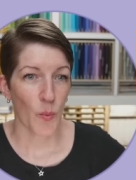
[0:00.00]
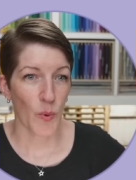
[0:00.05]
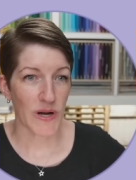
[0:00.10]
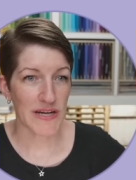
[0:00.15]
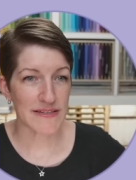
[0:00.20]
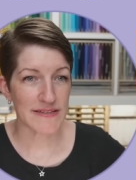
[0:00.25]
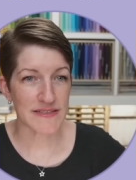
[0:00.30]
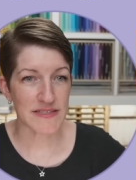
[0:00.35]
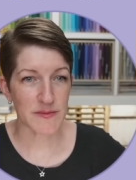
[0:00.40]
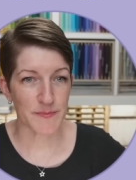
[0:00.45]

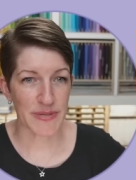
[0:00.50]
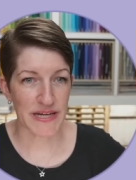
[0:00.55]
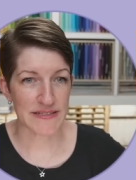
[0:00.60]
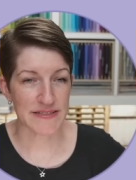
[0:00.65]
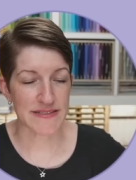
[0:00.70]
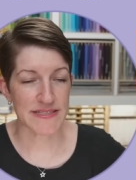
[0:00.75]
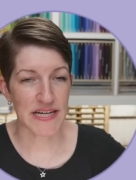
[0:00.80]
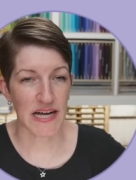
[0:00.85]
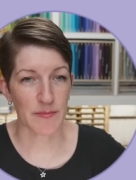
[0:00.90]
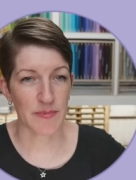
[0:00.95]
When is the
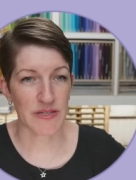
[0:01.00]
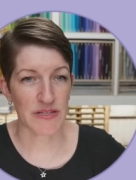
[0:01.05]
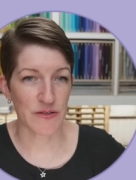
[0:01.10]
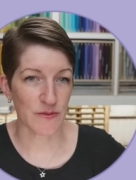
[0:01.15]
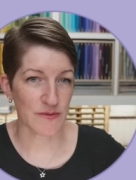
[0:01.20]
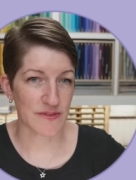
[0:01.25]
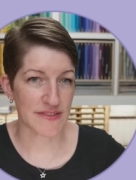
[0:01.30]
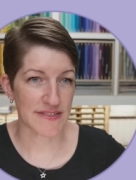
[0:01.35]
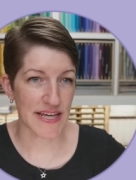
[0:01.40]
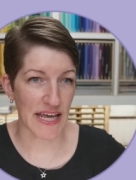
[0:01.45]
best time to
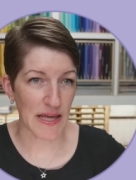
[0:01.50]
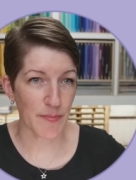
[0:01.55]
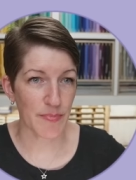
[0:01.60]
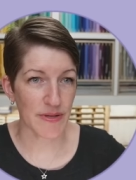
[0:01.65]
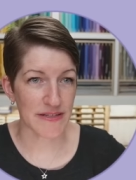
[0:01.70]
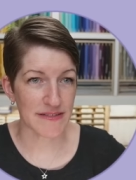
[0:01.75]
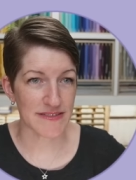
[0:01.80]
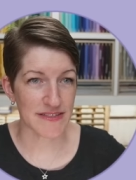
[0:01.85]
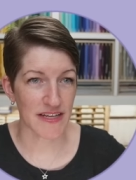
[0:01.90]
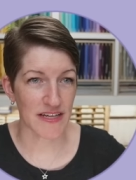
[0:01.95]
use
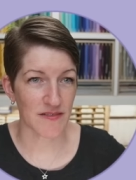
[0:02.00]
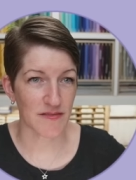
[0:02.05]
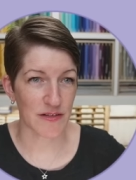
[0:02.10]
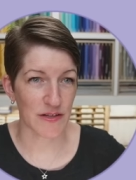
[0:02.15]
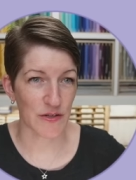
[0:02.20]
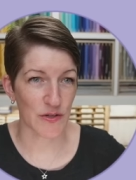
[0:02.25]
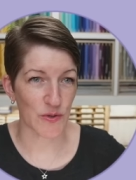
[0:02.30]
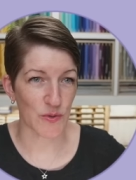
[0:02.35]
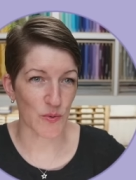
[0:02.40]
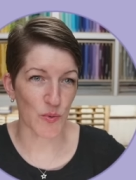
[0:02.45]
tape instead of
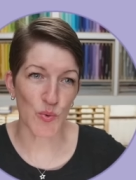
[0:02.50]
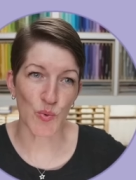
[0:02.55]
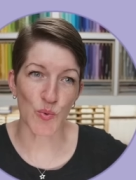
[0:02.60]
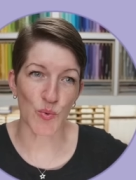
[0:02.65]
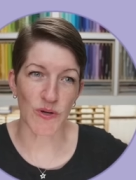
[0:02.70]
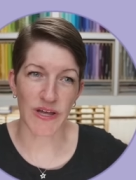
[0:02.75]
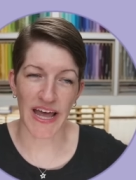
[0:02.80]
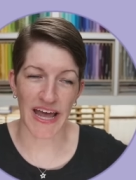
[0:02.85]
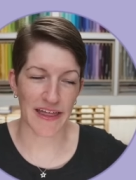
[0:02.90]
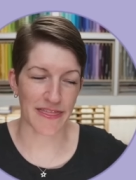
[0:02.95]
glue?
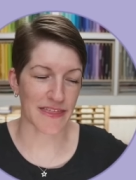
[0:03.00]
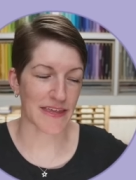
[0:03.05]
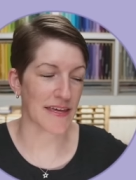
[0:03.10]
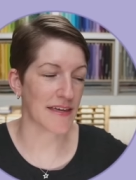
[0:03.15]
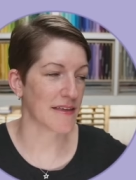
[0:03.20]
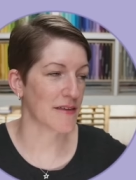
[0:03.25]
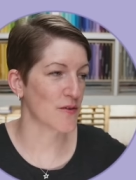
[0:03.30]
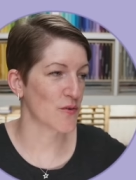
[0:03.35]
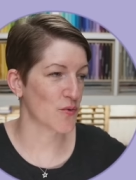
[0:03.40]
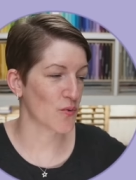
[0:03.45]
Ooh,
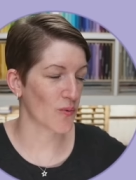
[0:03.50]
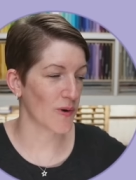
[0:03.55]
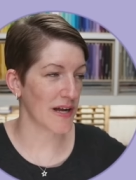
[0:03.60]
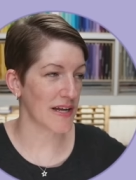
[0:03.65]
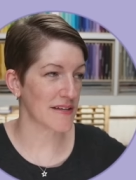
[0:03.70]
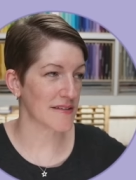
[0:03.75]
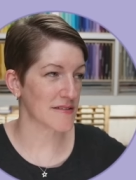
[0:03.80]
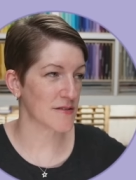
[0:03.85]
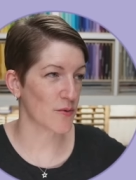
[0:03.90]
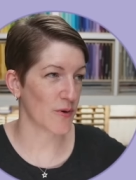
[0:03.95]
Kathy,
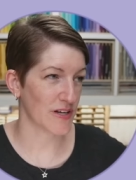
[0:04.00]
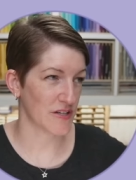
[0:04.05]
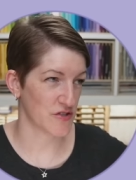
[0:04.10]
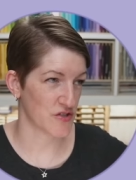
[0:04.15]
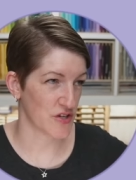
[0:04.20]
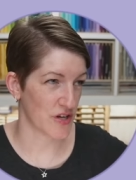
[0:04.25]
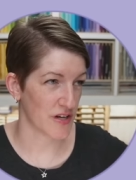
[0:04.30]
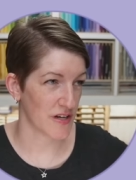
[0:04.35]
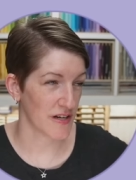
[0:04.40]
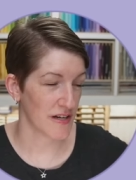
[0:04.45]
great
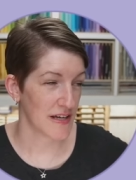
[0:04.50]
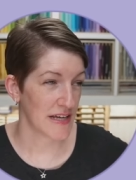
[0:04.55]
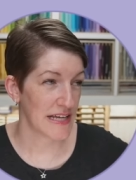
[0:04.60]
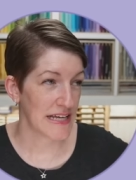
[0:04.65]
question.